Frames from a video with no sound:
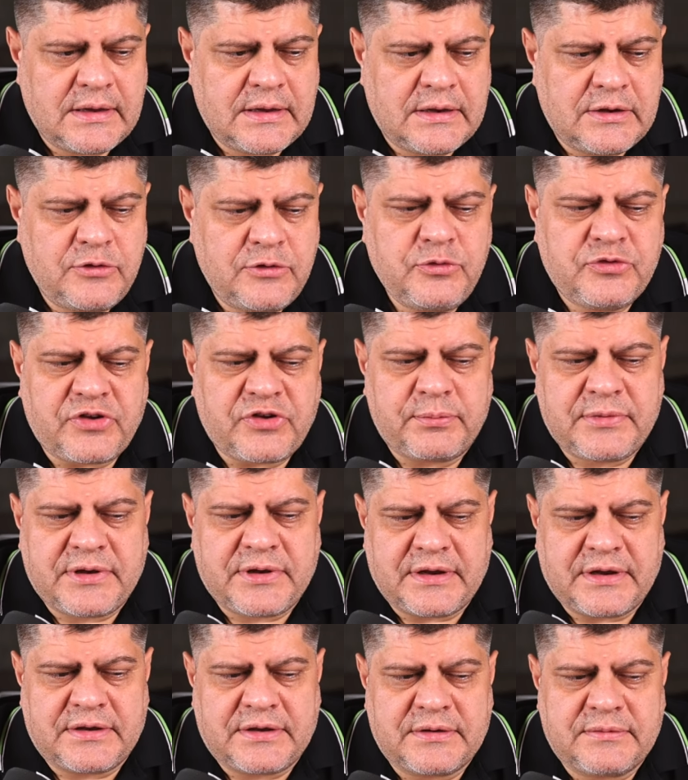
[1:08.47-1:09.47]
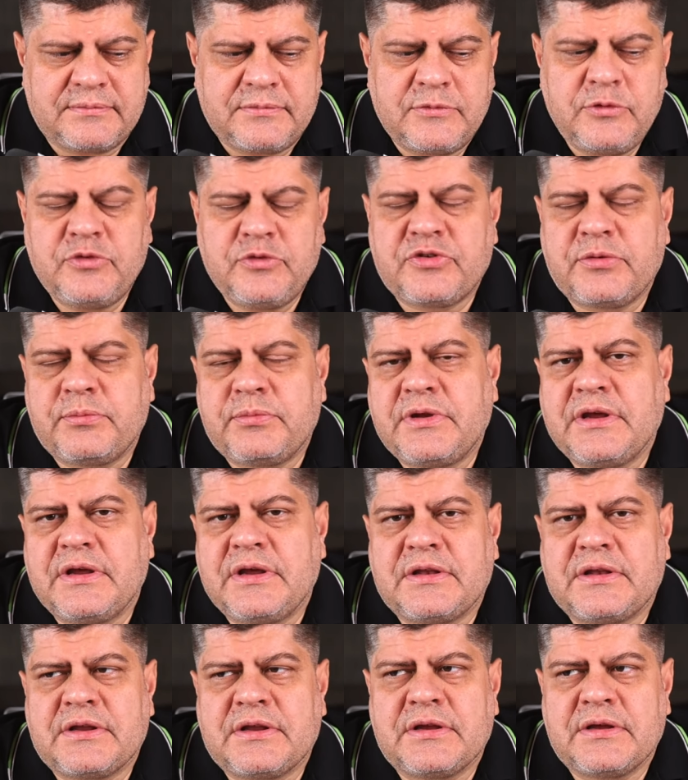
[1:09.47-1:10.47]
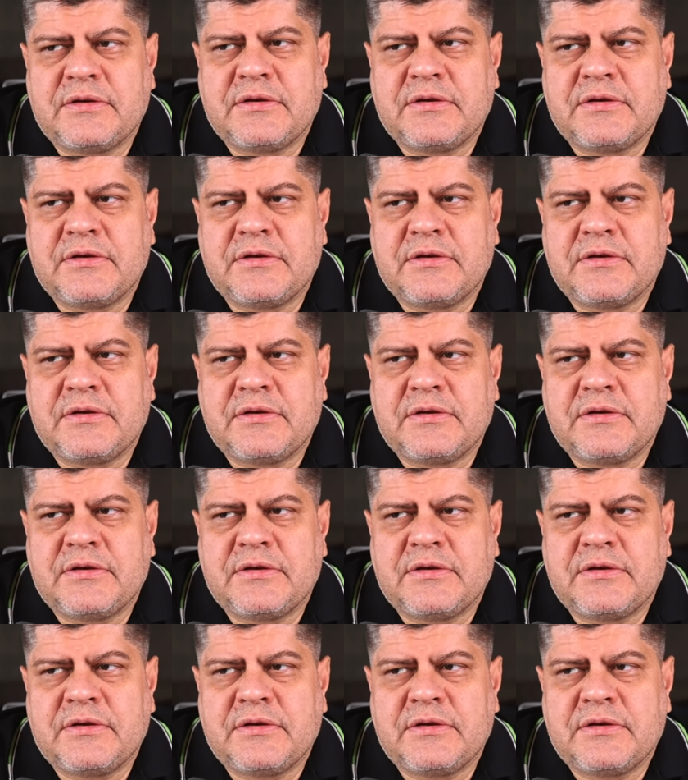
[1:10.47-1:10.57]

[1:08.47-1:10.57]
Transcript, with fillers: news update, news update